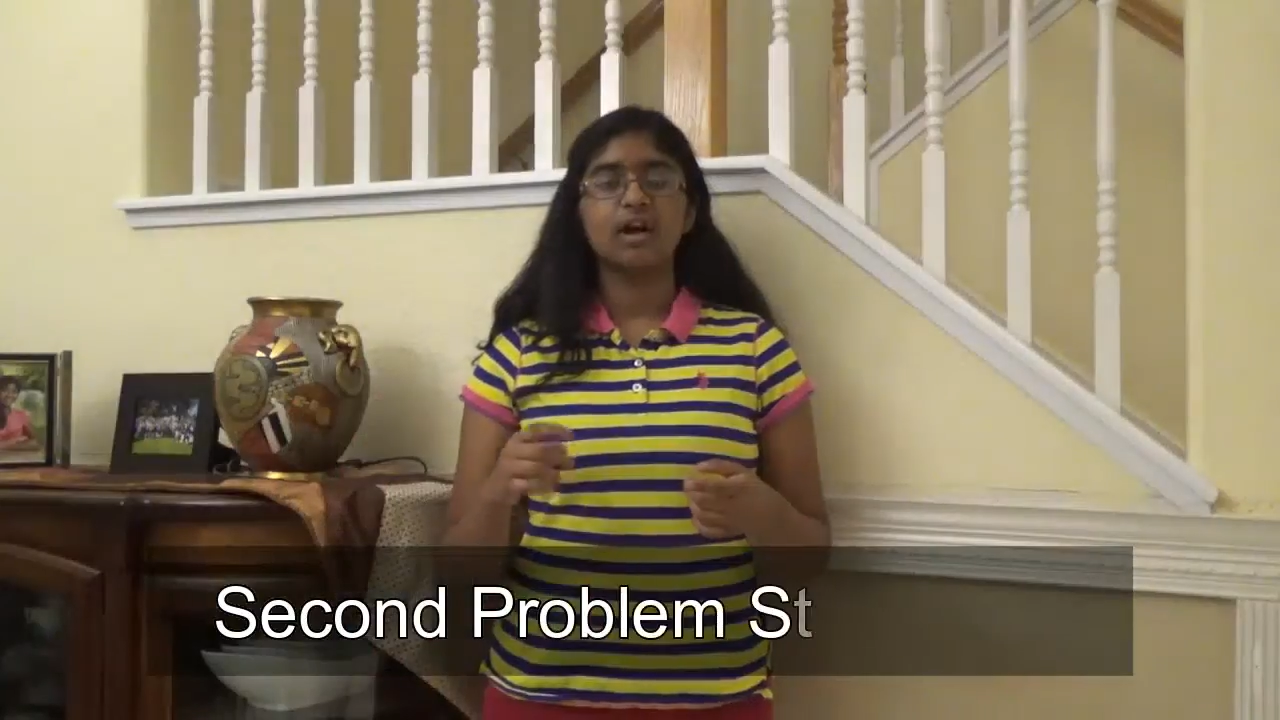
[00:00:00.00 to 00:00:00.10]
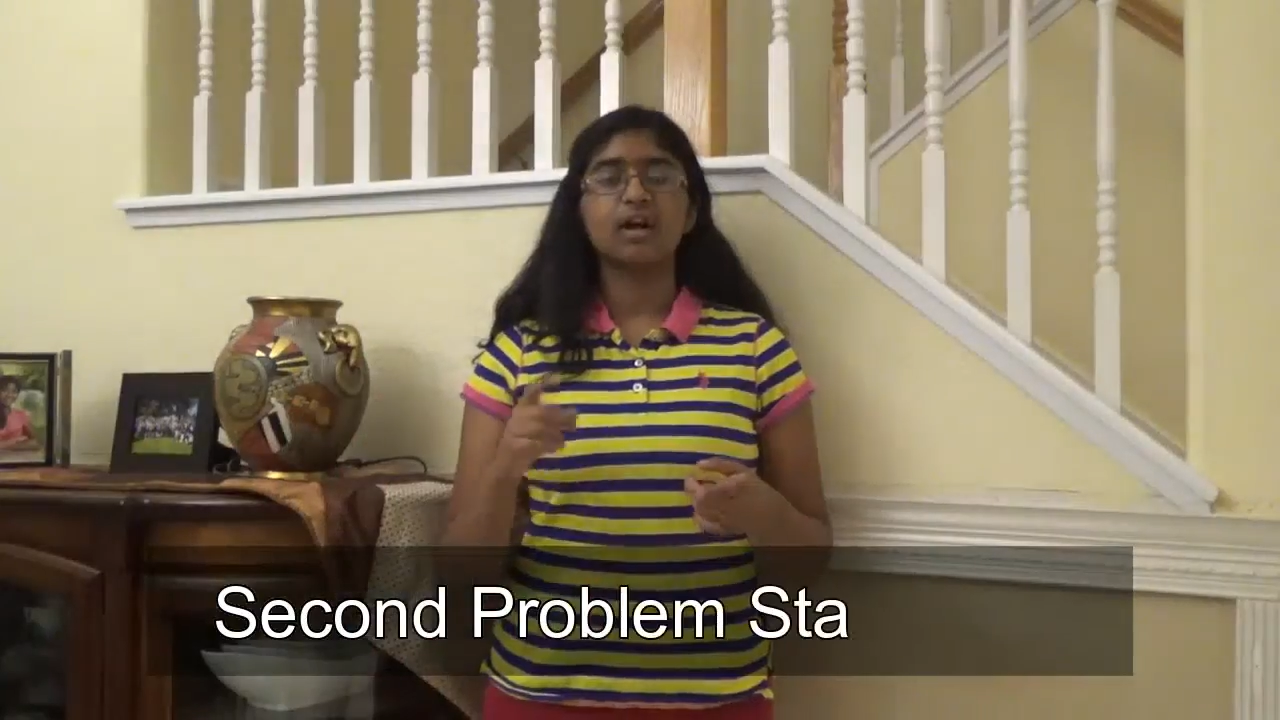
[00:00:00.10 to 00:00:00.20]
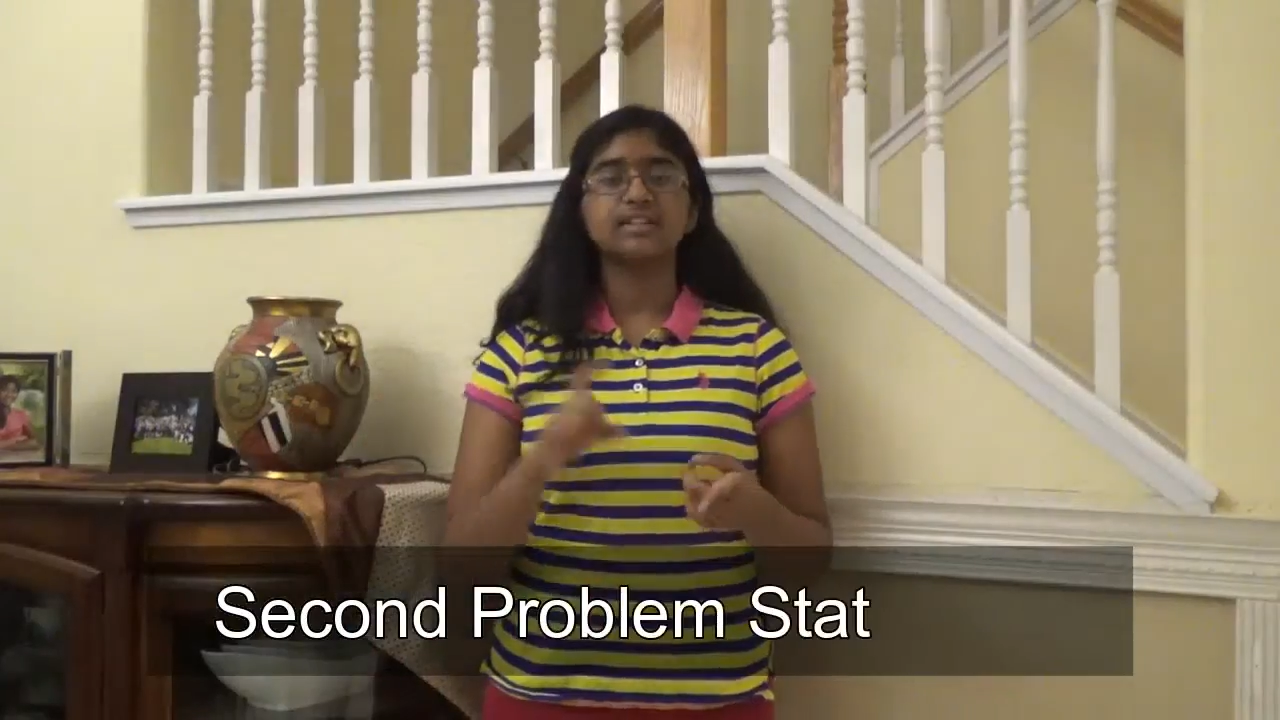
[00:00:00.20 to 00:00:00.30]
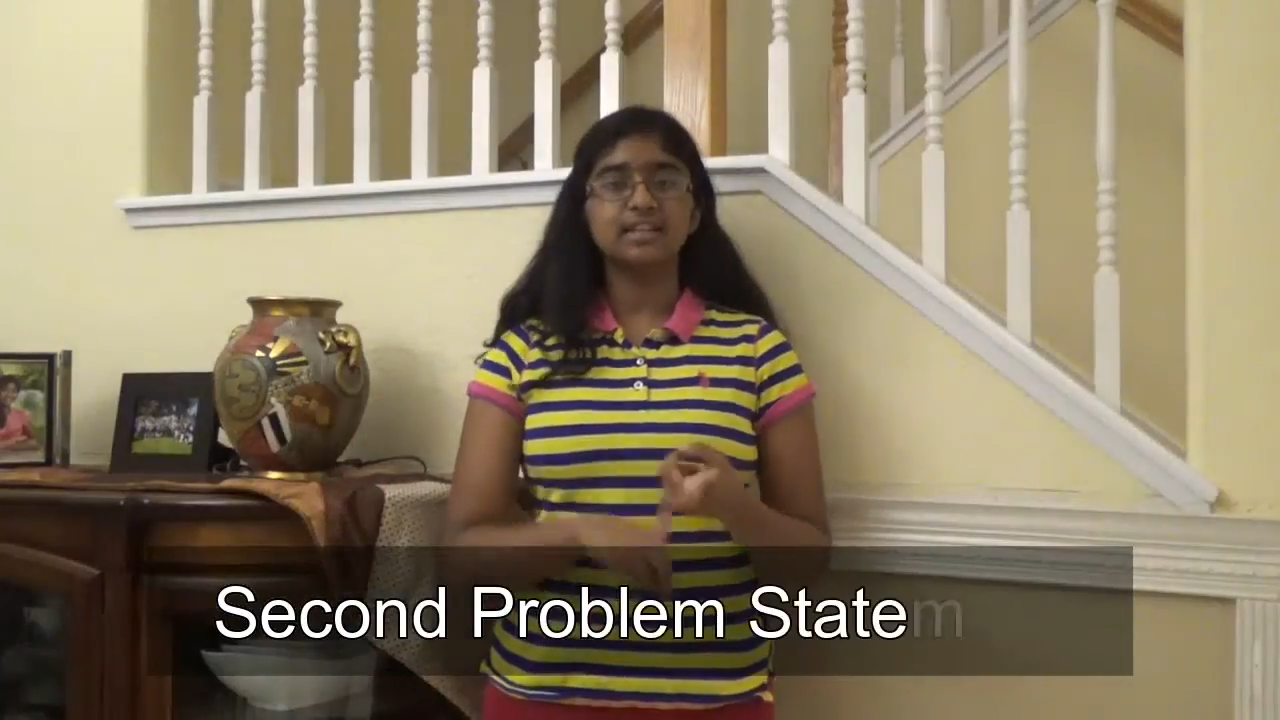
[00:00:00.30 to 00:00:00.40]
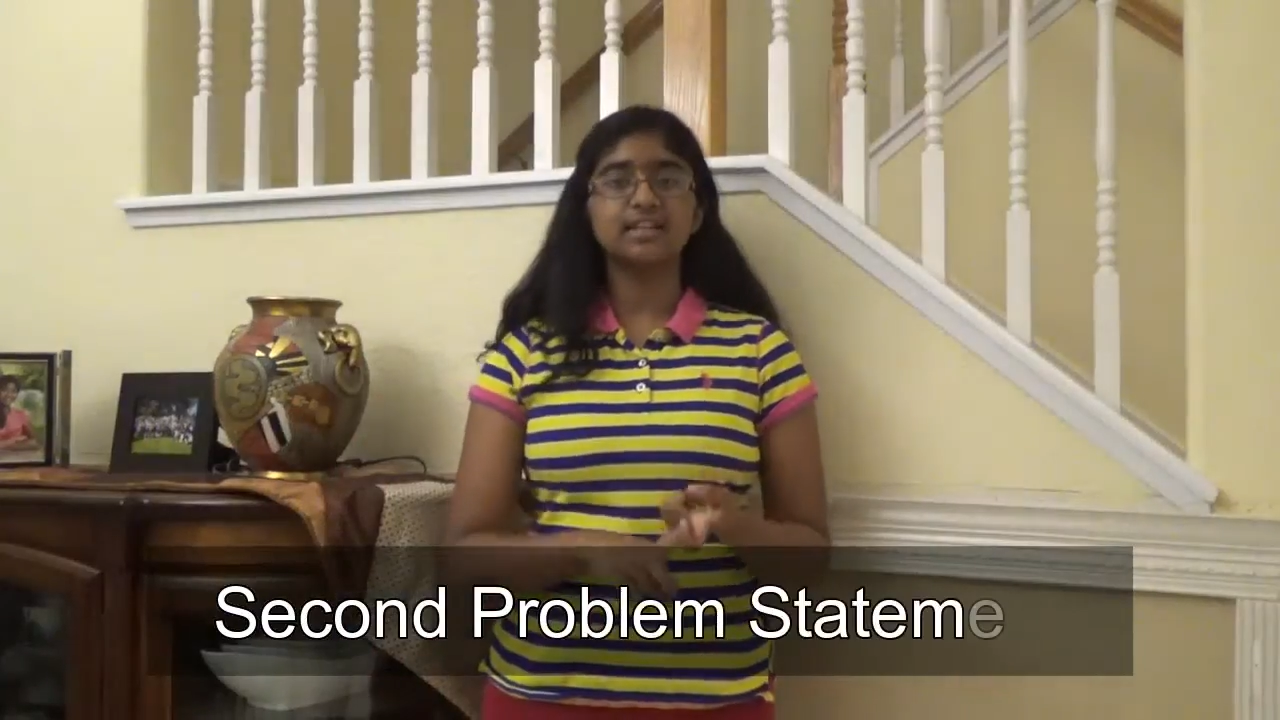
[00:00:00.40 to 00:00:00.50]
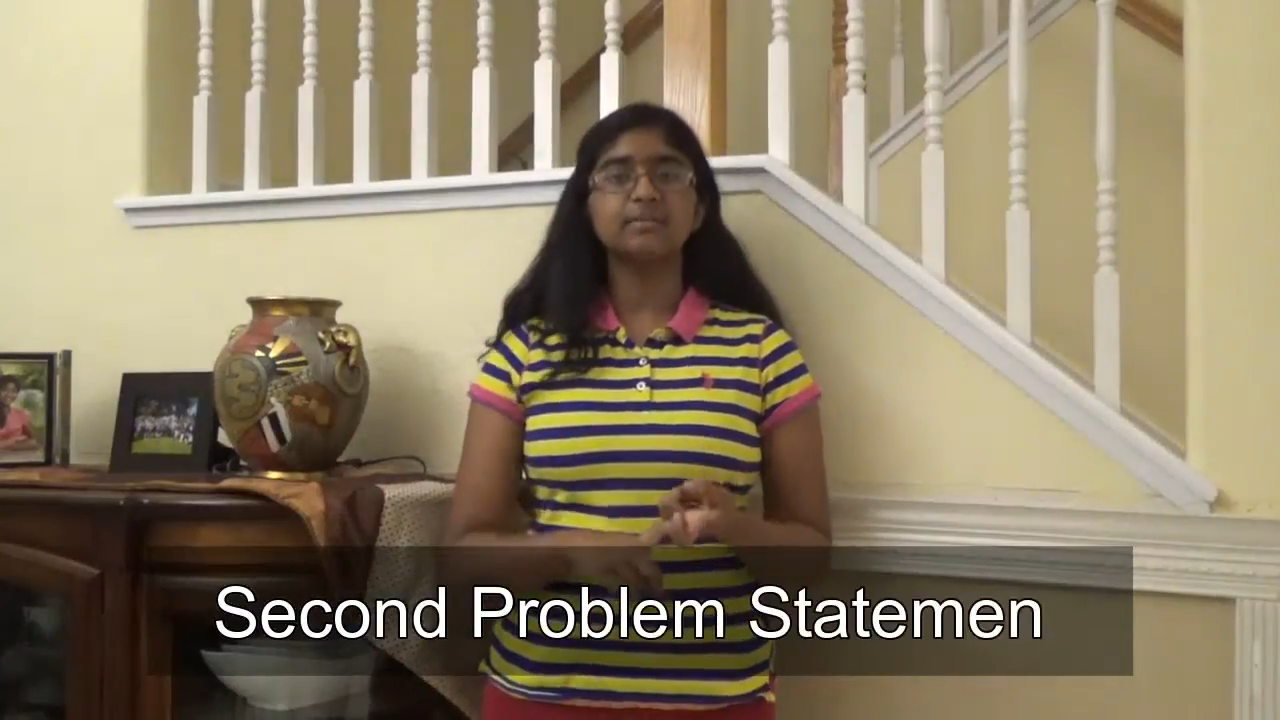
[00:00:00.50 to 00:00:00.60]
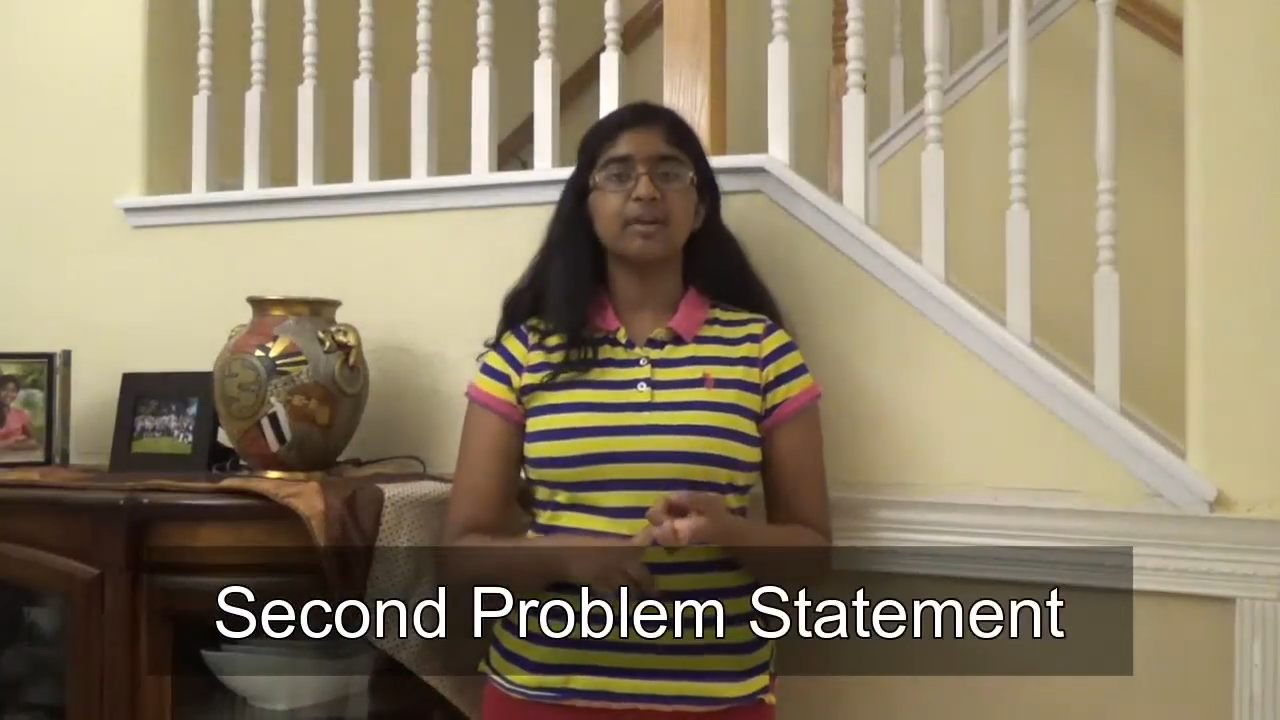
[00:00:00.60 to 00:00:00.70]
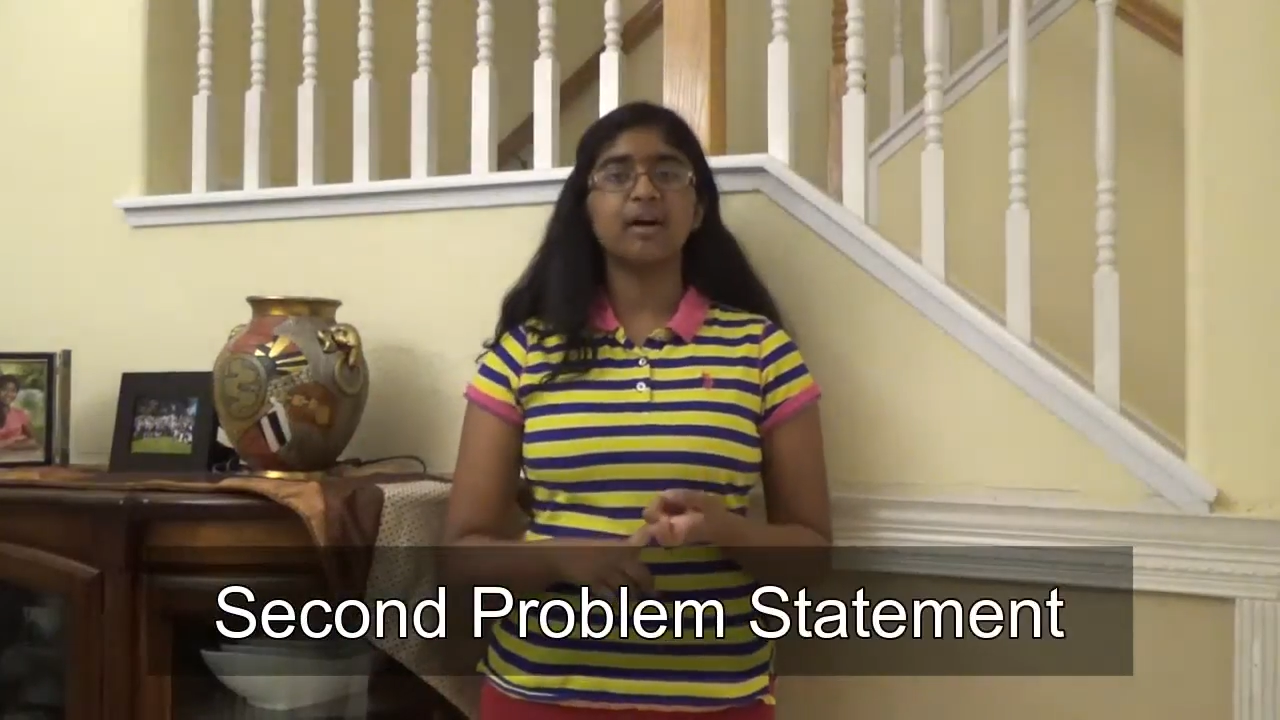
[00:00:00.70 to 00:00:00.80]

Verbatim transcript: Our second